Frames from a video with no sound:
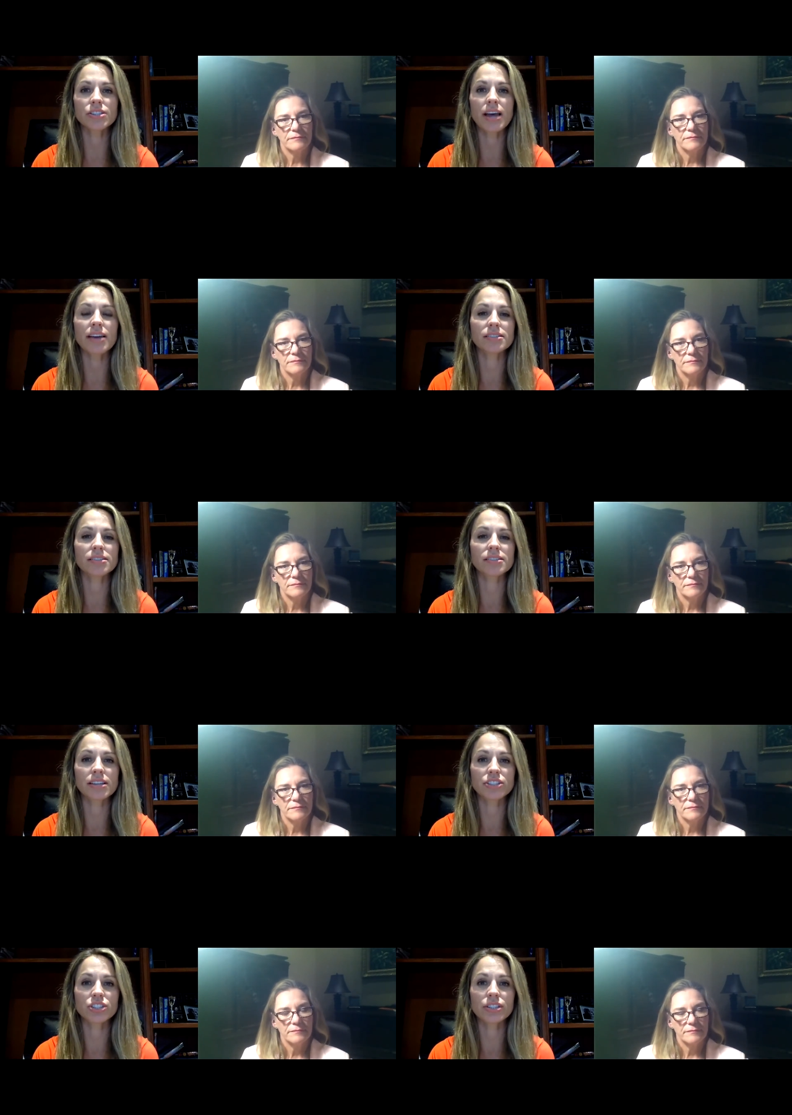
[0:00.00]
Speaker 1: is
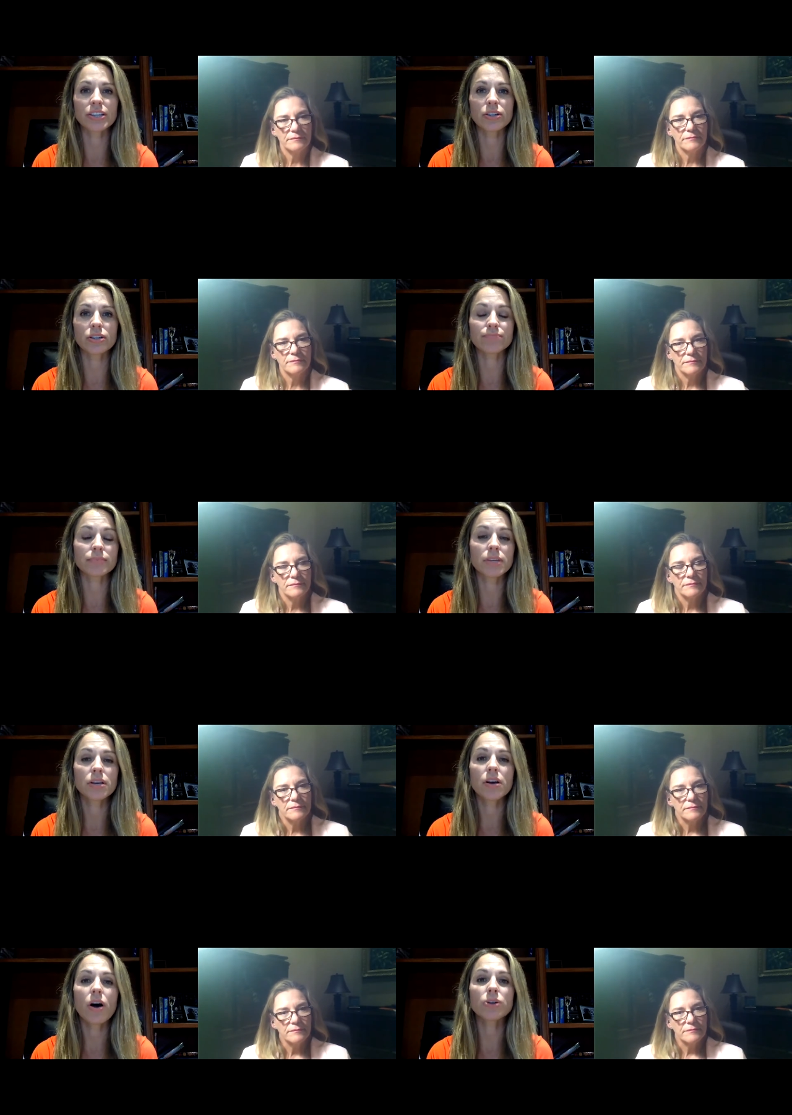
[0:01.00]
essentially you're
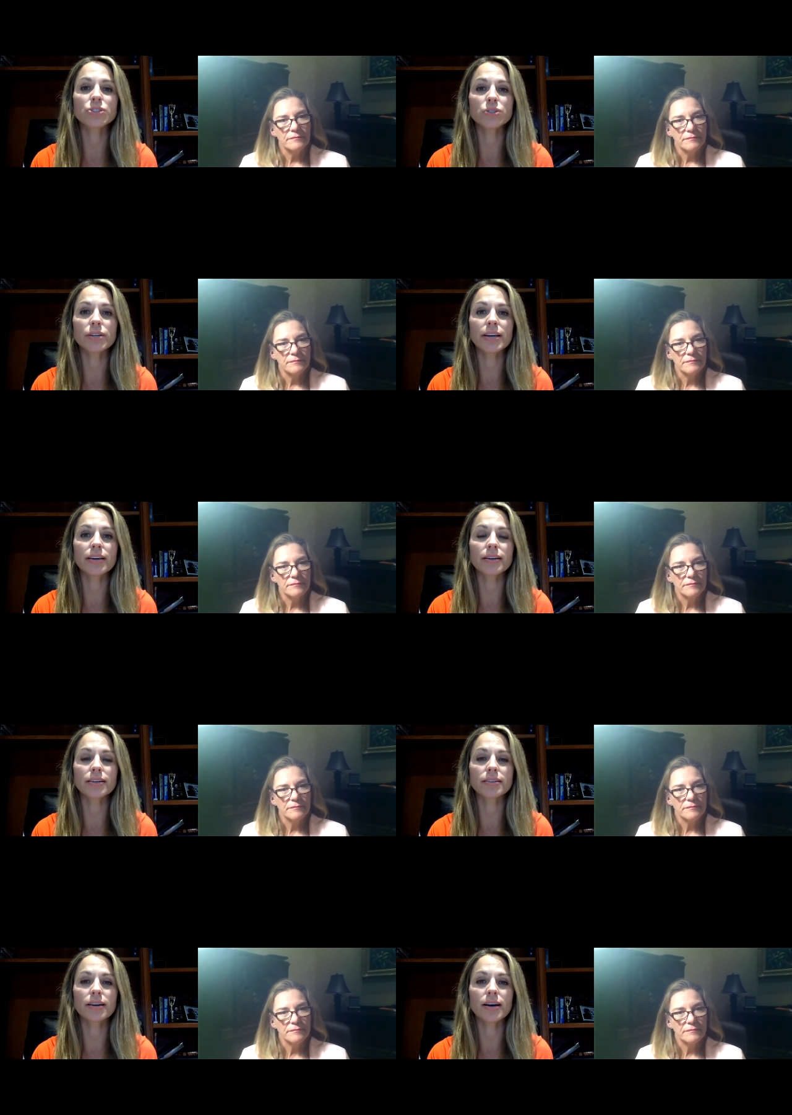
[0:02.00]
altering
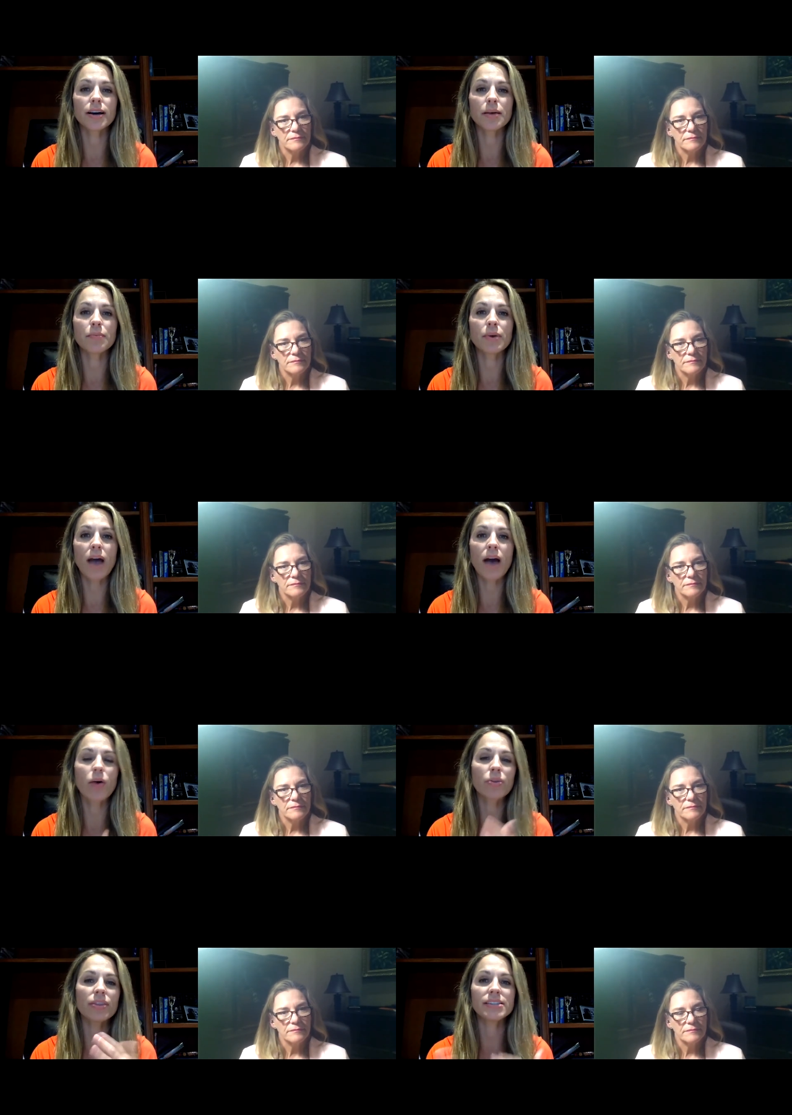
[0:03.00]
um, how
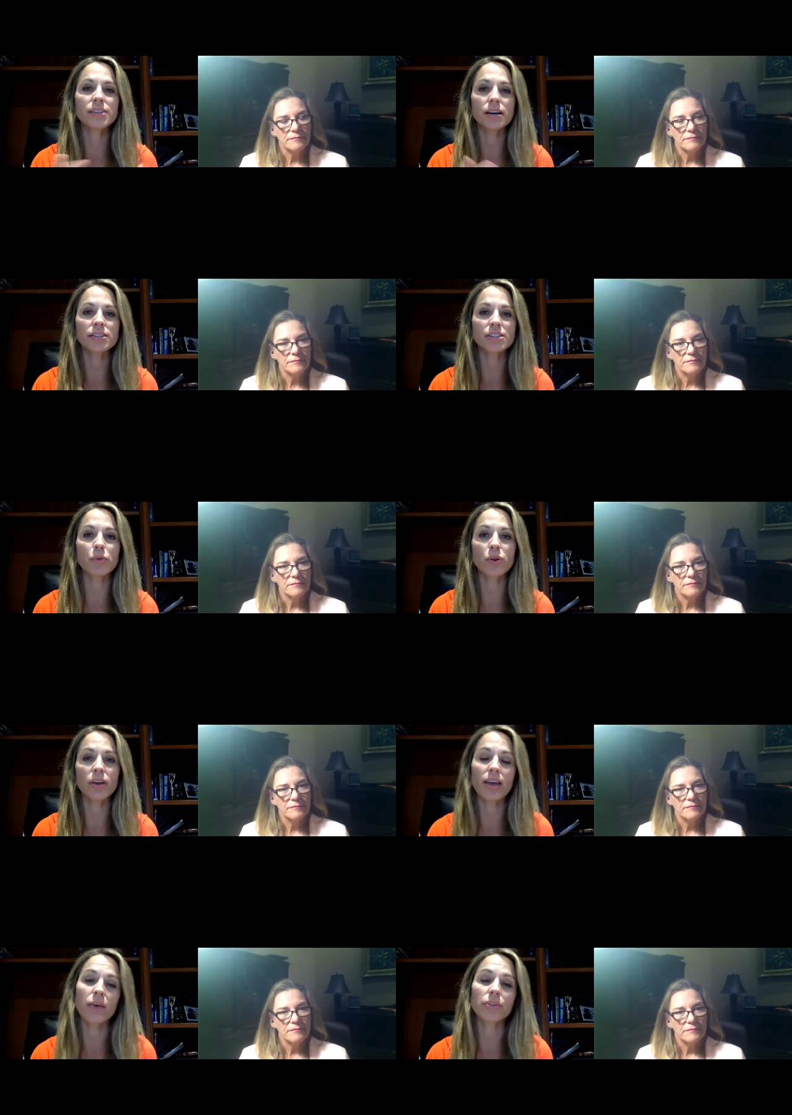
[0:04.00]
the ducts
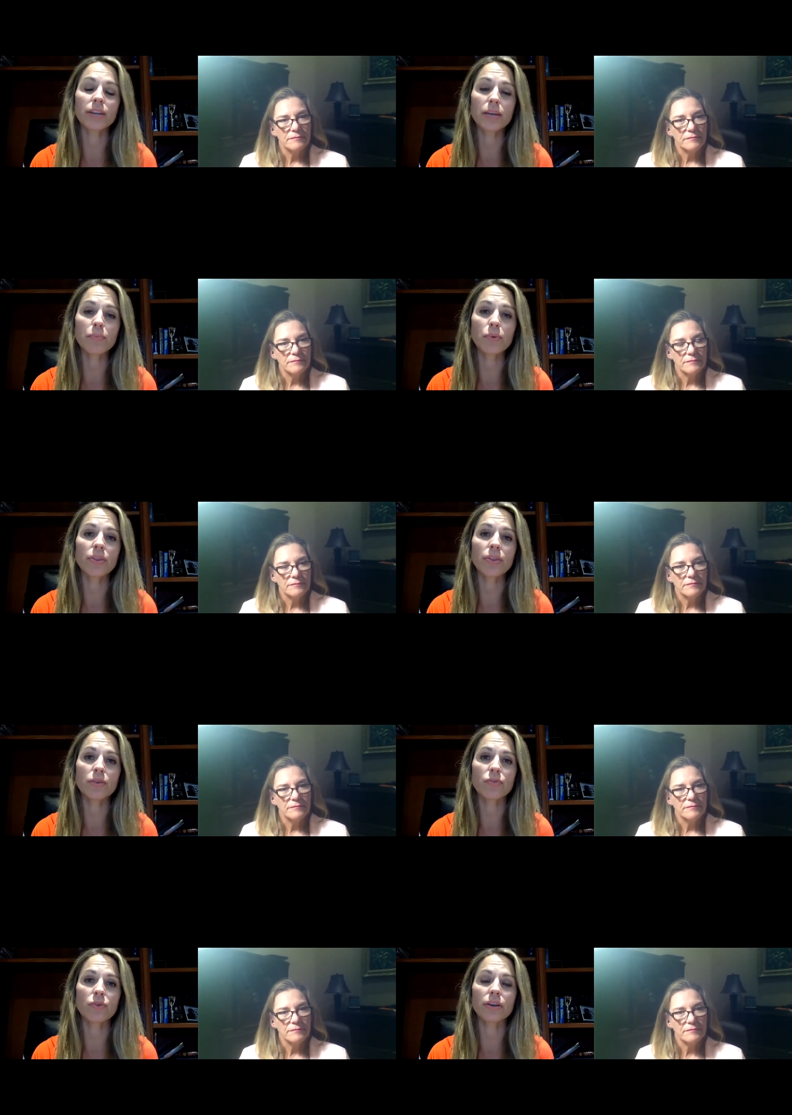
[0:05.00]
communicate with the nipple, and
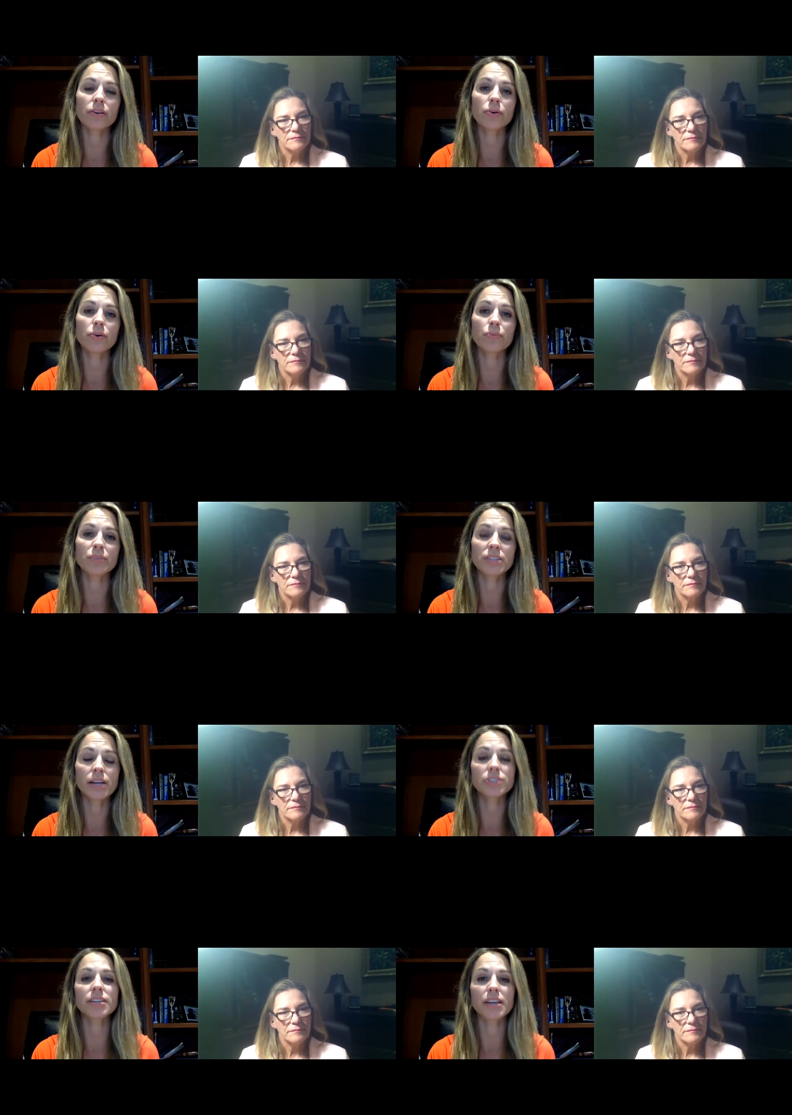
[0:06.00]
therefore you
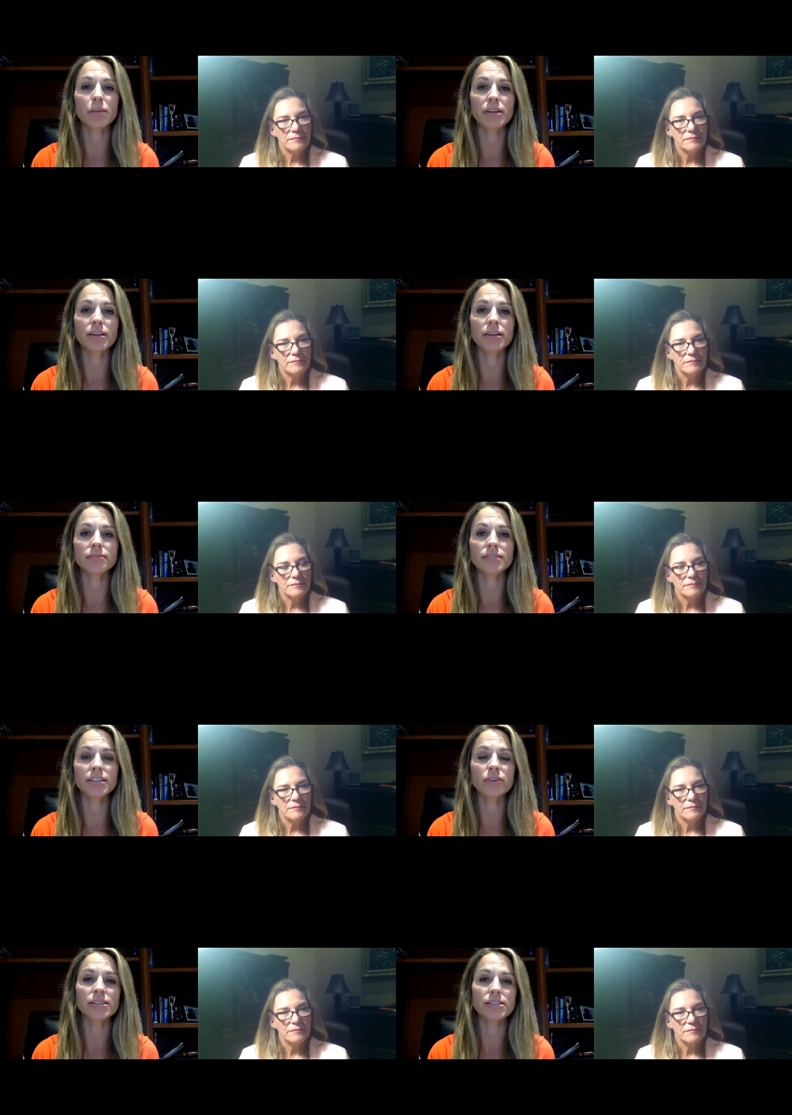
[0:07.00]
potentially could be
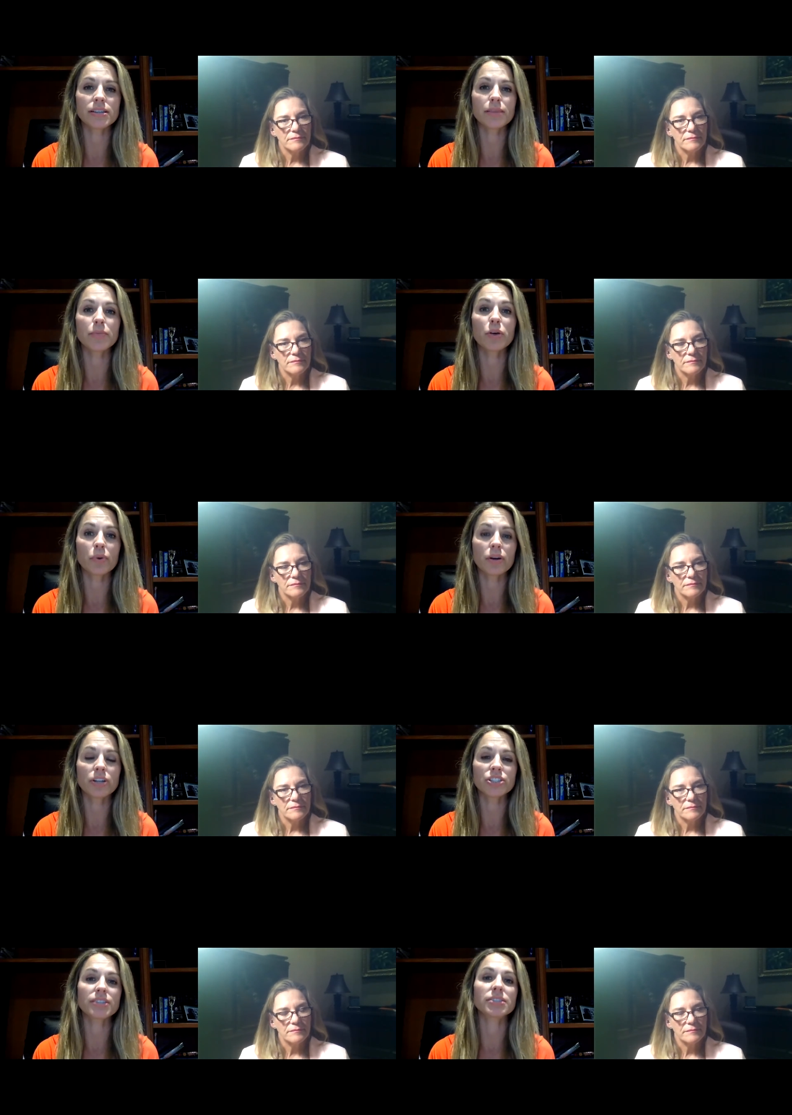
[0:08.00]
decreasing milk
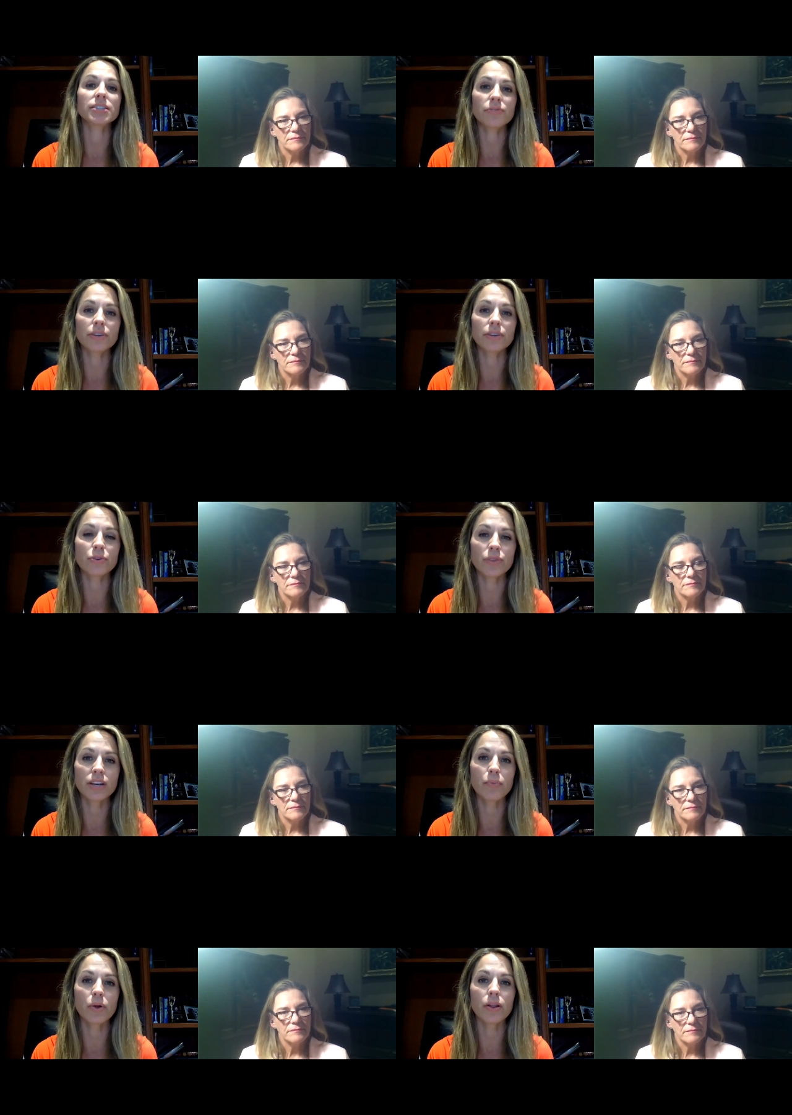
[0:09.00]
production and delivery through the
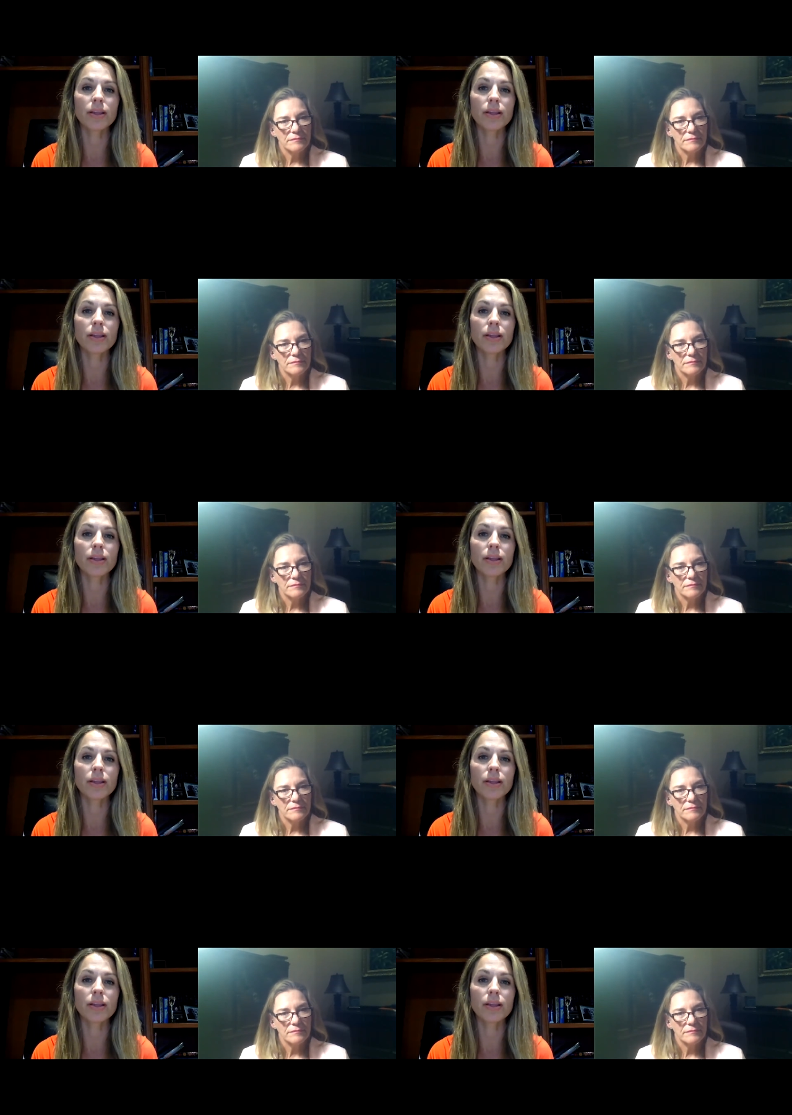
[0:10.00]
nipple.